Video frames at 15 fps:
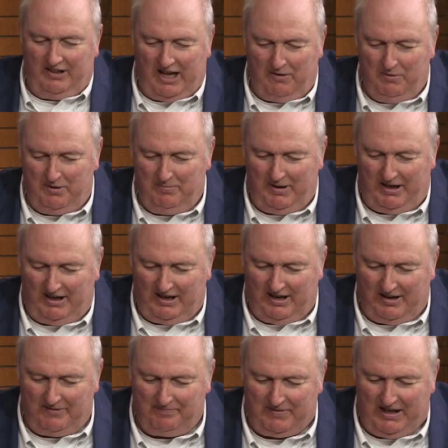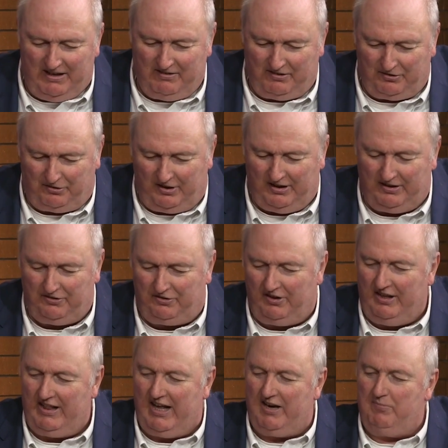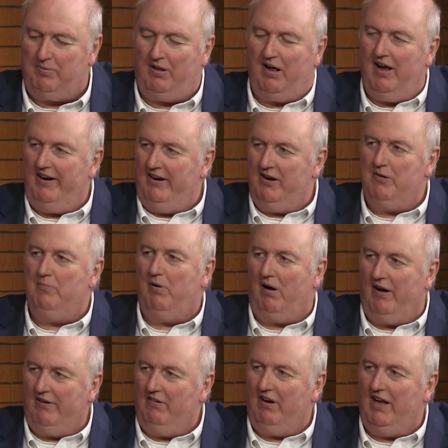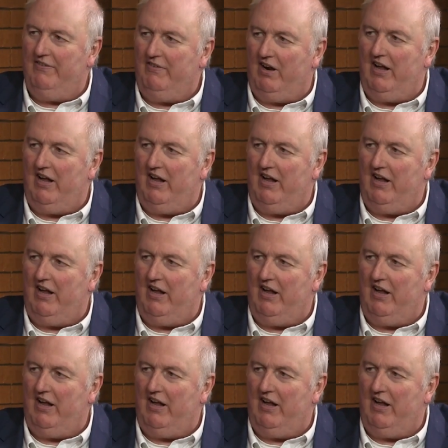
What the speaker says: That would be interesting to see that applied at a broader level.